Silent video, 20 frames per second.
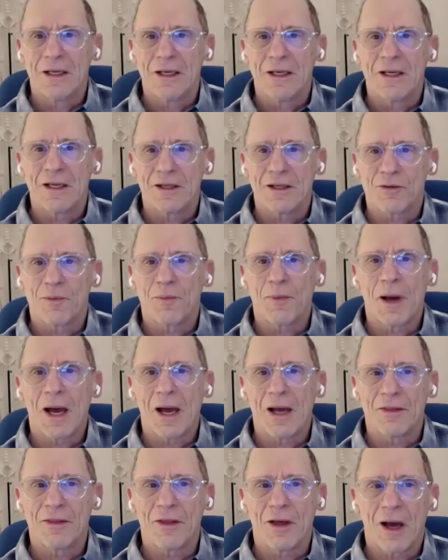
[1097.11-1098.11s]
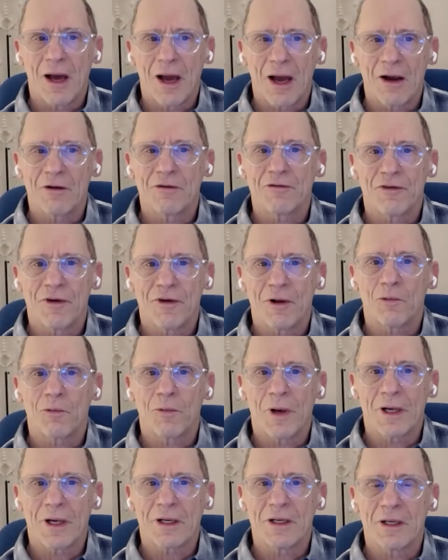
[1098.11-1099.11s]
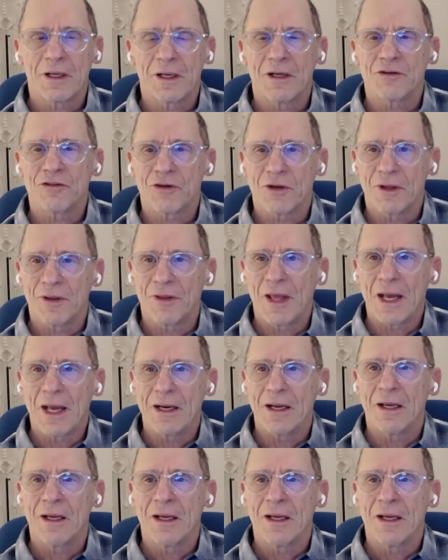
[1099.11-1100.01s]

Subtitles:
It's by the heartfelt recognition that